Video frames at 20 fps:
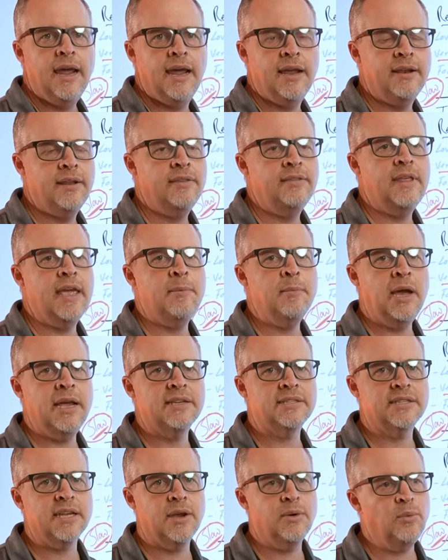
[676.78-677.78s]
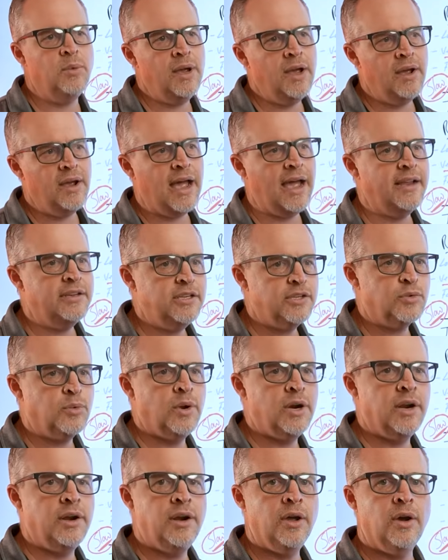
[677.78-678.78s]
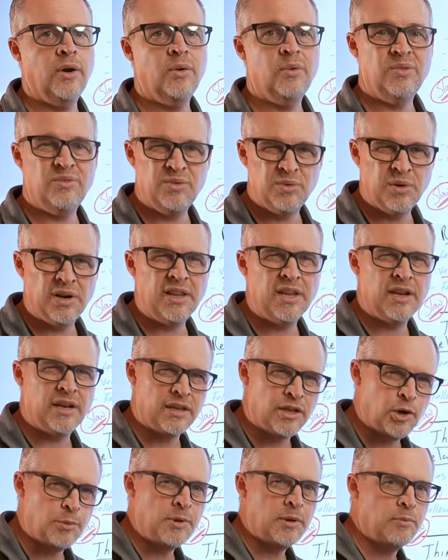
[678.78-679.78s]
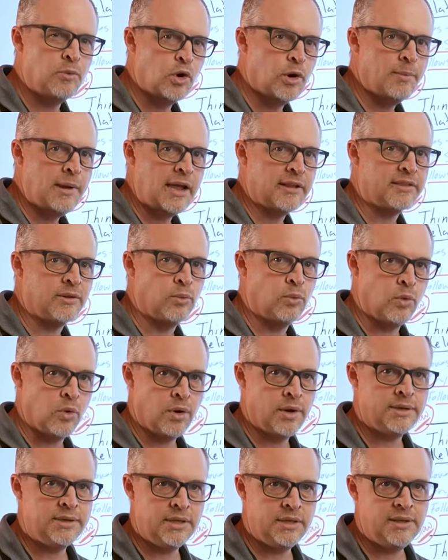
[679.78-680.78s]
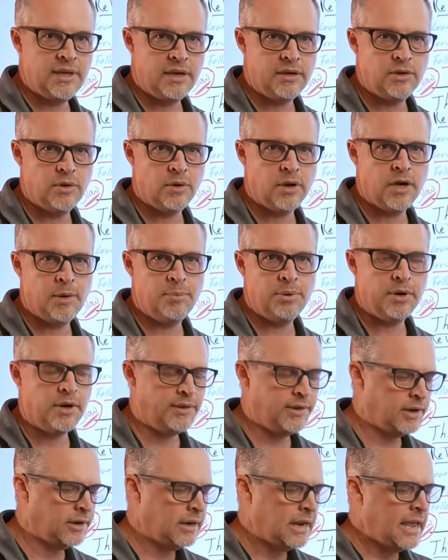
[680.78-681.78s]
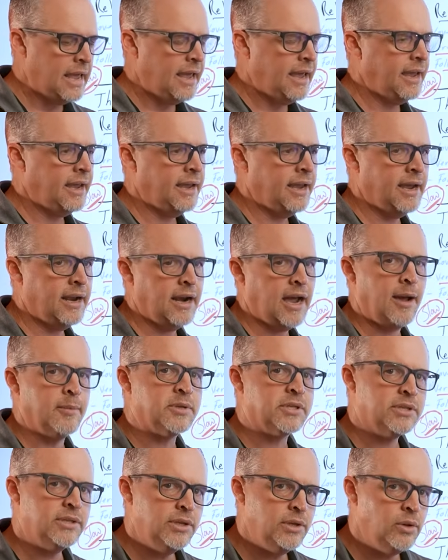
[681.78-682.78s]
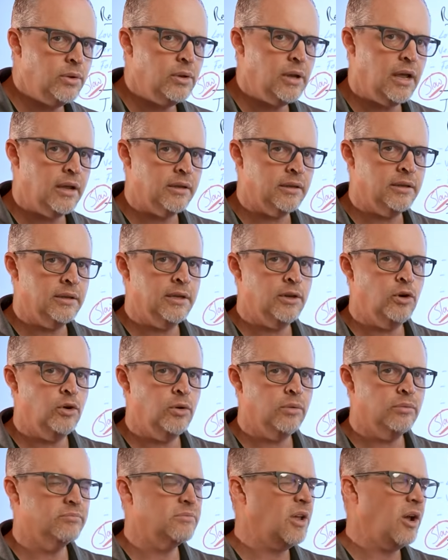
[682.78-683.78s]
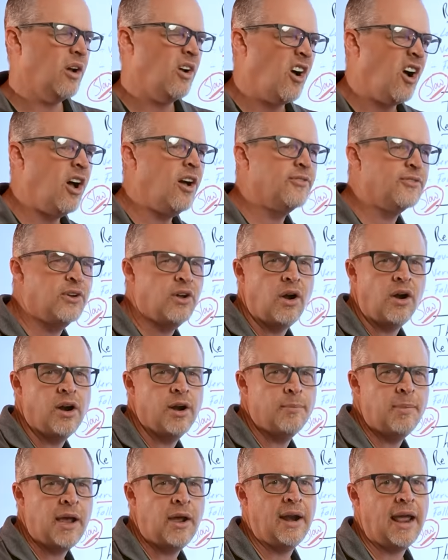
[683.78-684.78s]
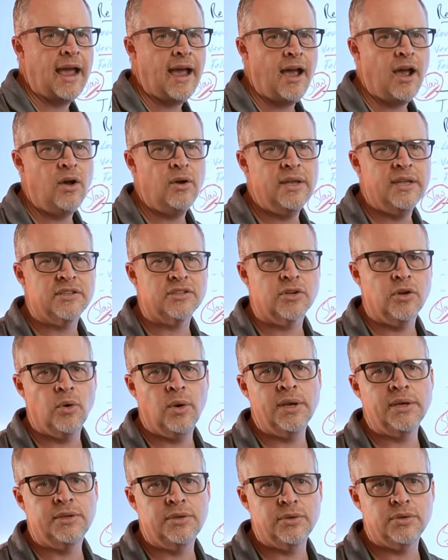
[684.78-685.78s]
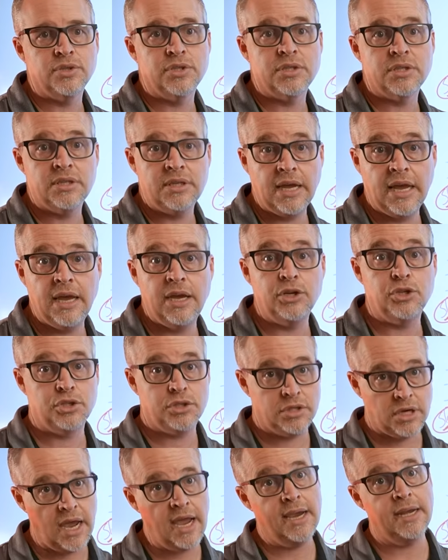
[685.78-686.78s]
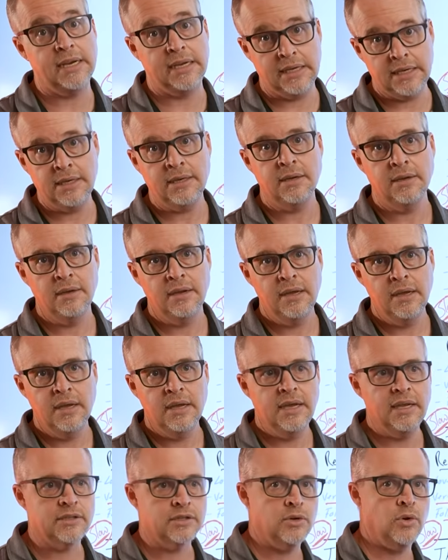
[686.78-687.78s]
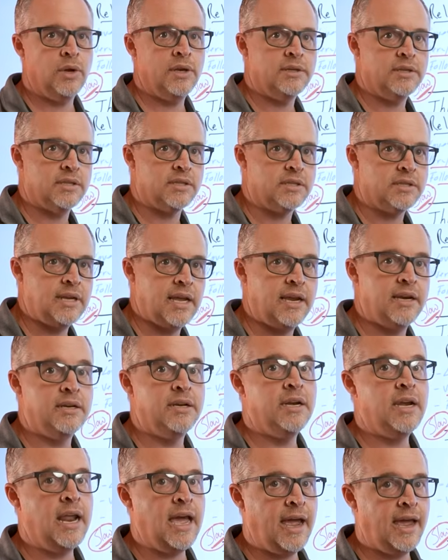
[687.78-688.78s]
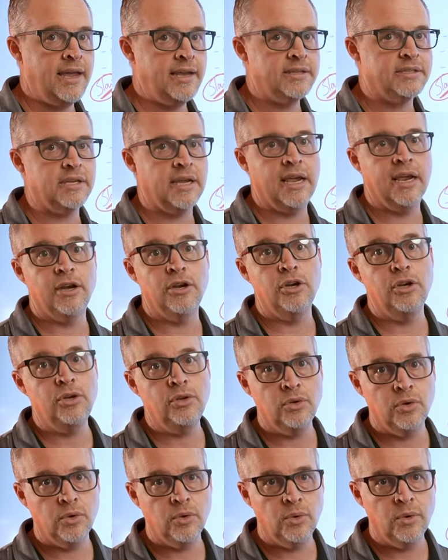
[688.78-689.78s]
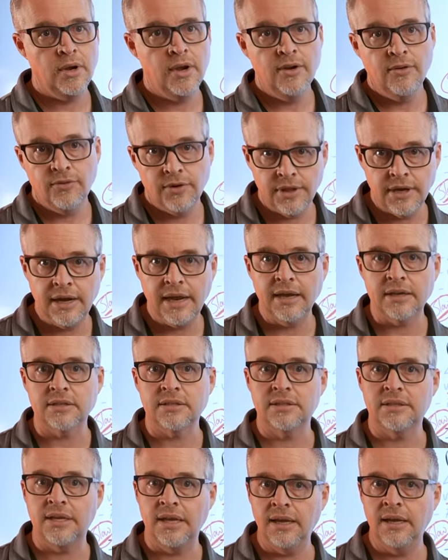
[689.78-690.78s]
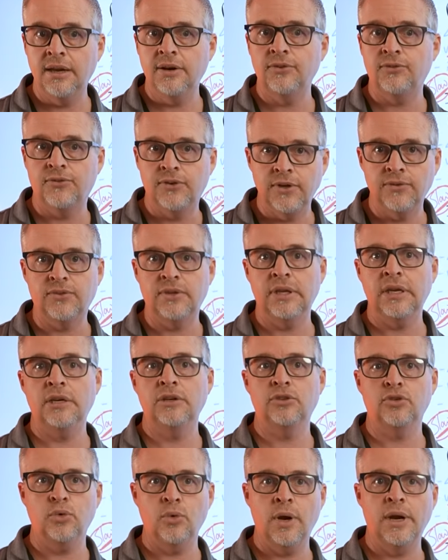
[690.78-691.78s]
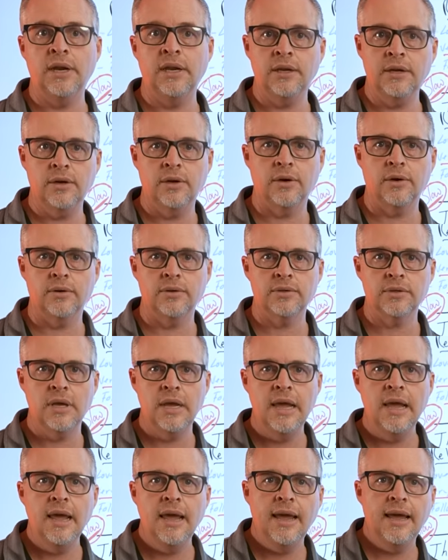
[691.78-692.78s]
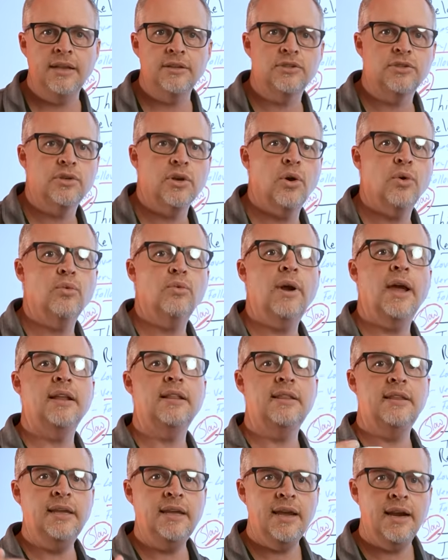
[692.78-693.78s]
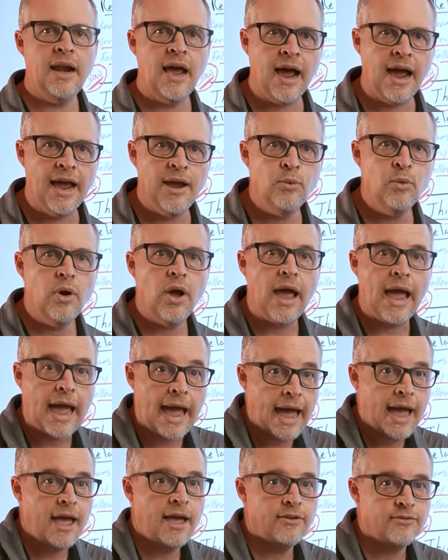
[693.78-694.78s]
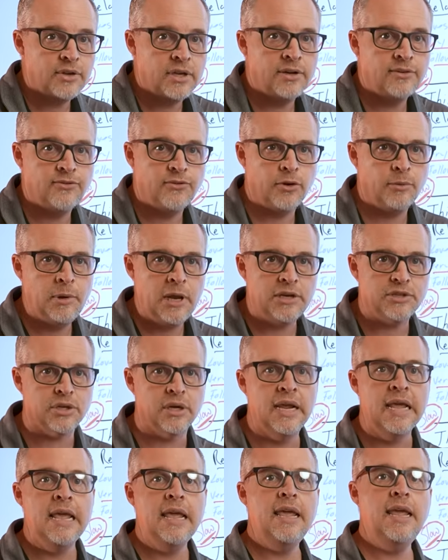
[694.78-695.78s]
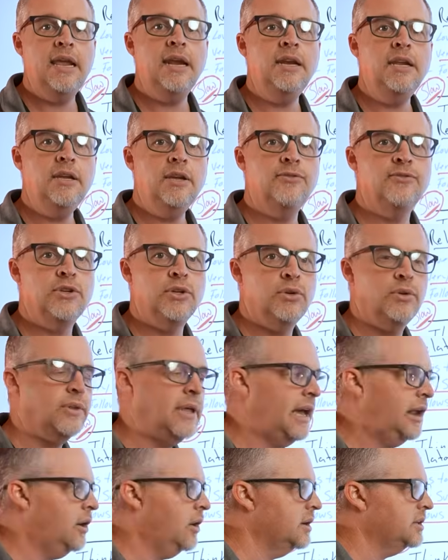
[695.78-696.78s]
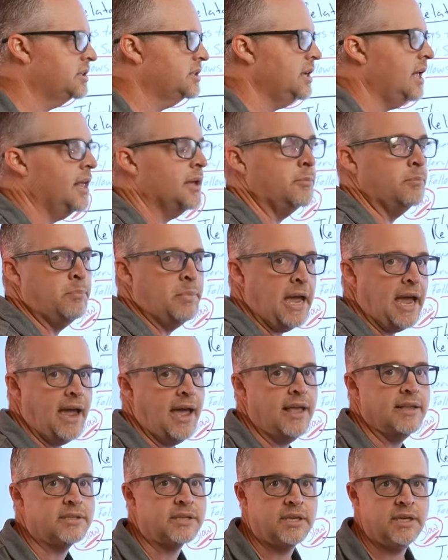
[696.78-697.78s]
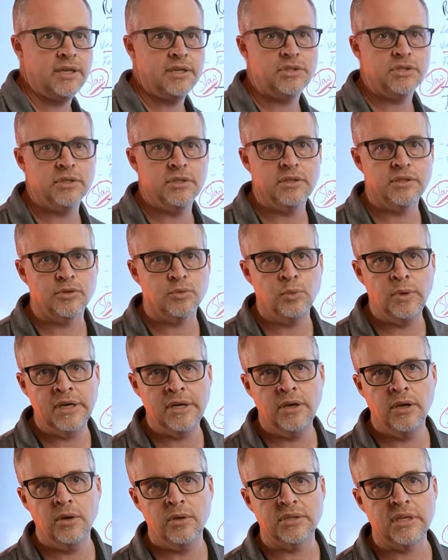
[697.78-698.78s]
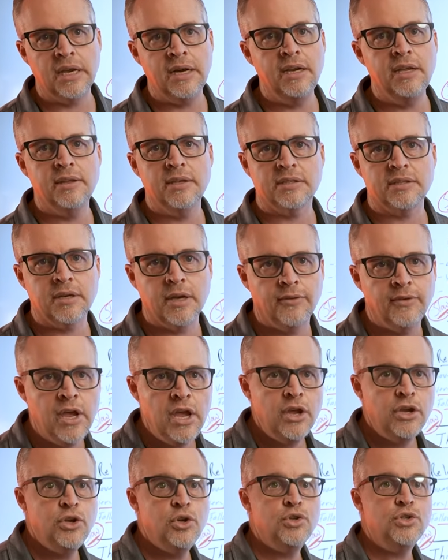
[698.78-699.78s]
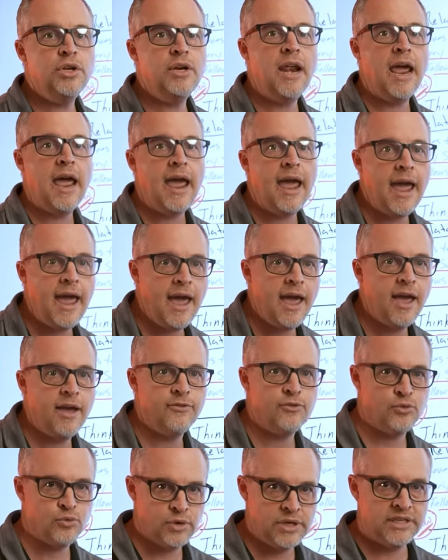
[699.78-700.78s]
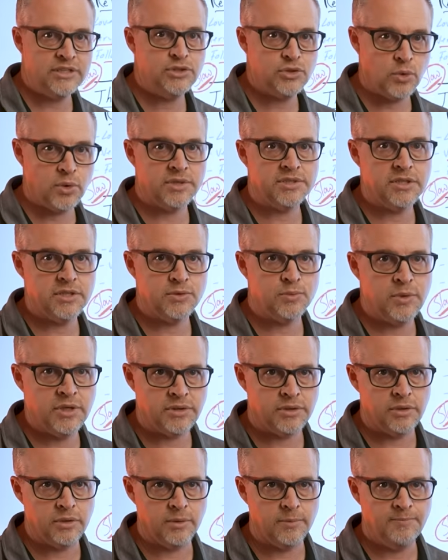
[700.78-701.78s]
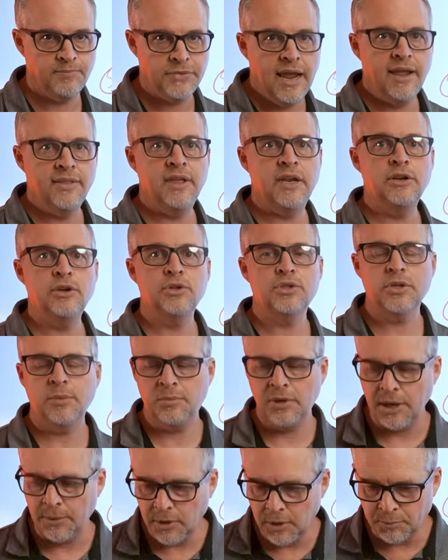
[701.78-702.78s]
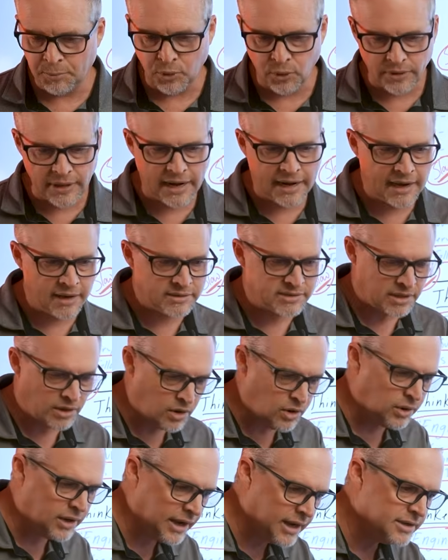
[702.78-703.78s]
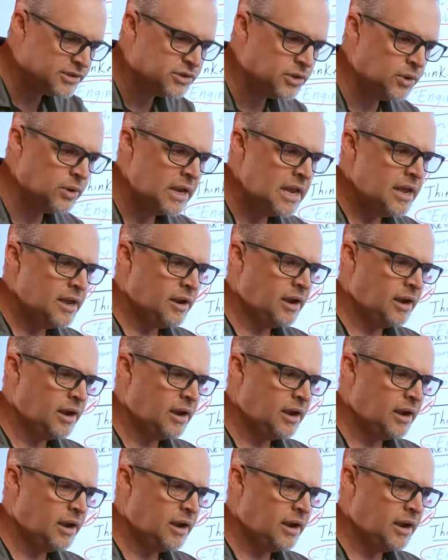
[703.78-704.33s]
And they might say, well, I just want to know really a little bit more about the warranty that you're going to put on there, and I'm still a little off guard about how it's going to stay shiny. It's going to stay nice and new for the next 10, 15, 20 years. And so right then, I will have information. Any of you that are selling baths, kitchens, windows, any of this stuff, you should have resources with you. And then you should be able to pull that out and say, okay, so